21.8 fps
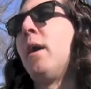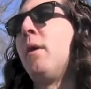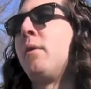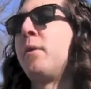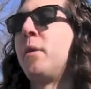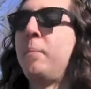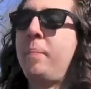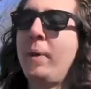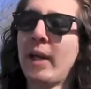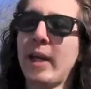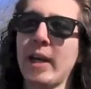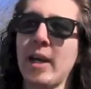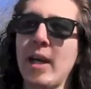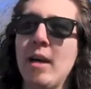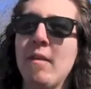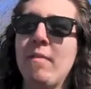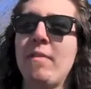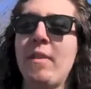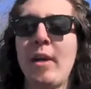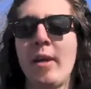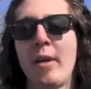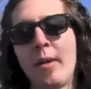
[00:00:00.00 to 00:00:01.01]
when they're big
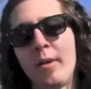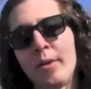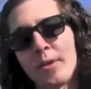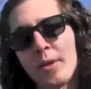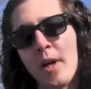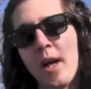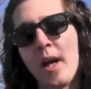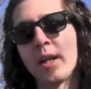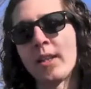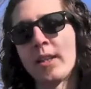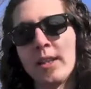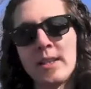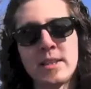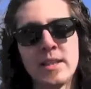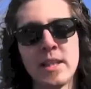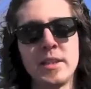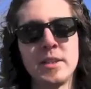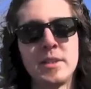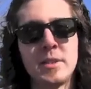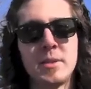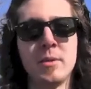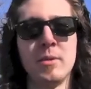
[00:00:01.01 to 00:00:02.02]
enough, they're drugged and
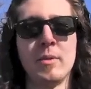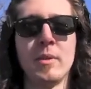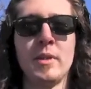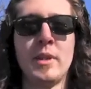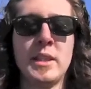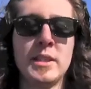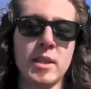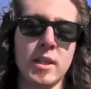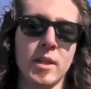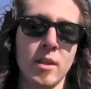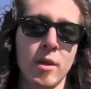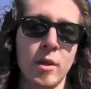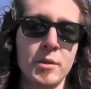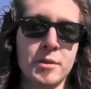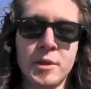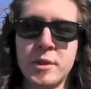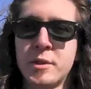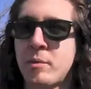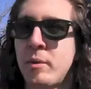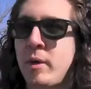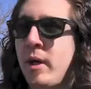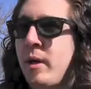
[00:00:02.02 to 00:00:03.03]
sent to these
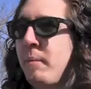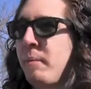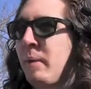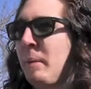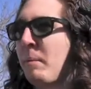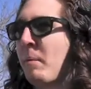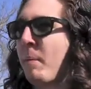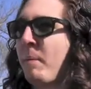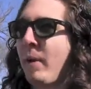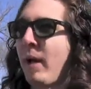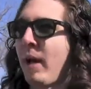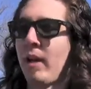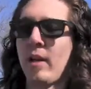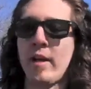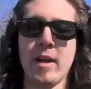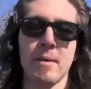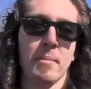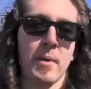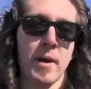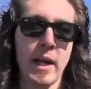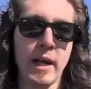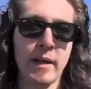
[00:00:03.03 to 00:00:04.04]
enclosures where people pay a
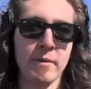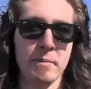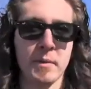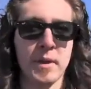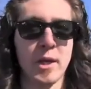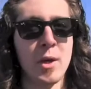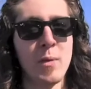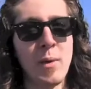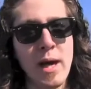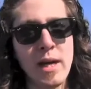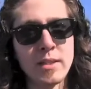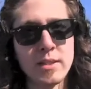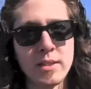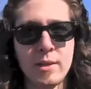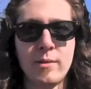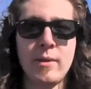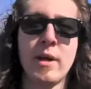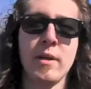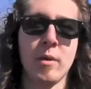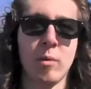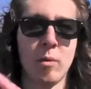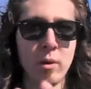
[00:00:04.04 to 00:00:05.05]
lot of money from the U.S.
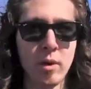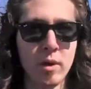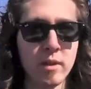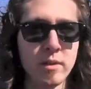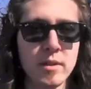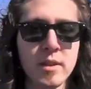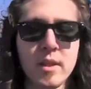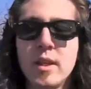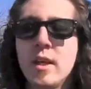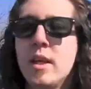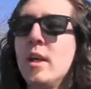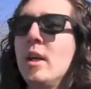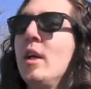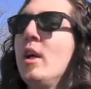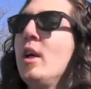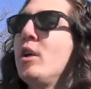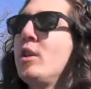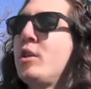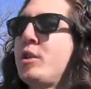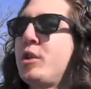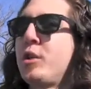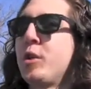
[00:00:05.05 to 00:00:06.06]
and around the world
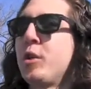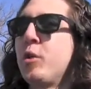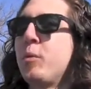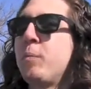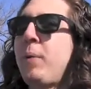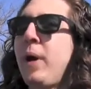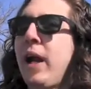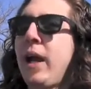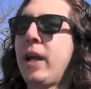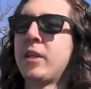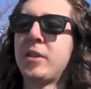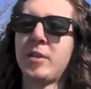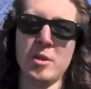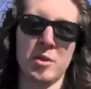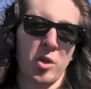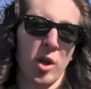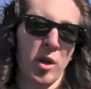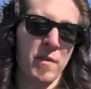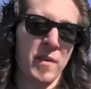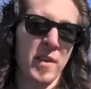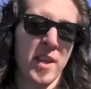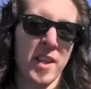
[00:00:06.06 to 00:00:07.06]
to pay to
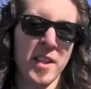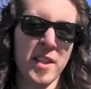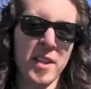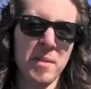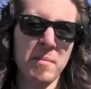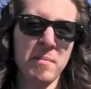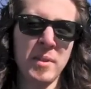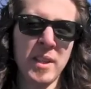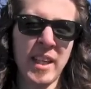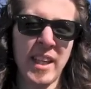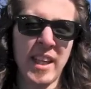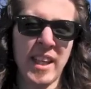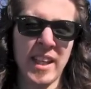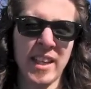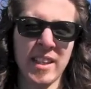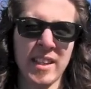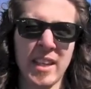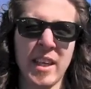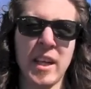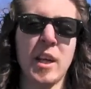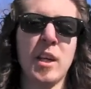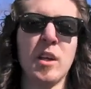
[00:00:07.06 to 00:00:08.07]
trophy hunt them in
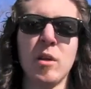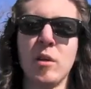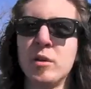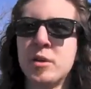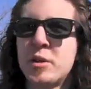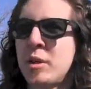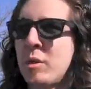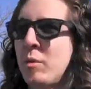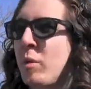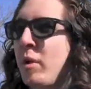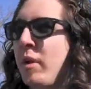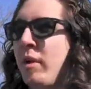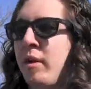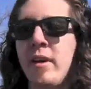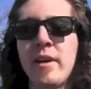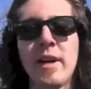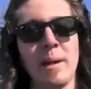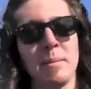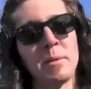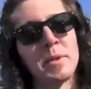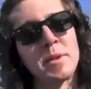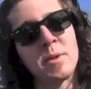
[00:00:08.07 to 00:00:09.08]
an enclosure where they're
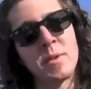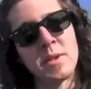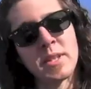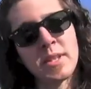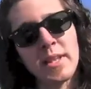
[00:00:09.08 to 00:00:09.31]
unable to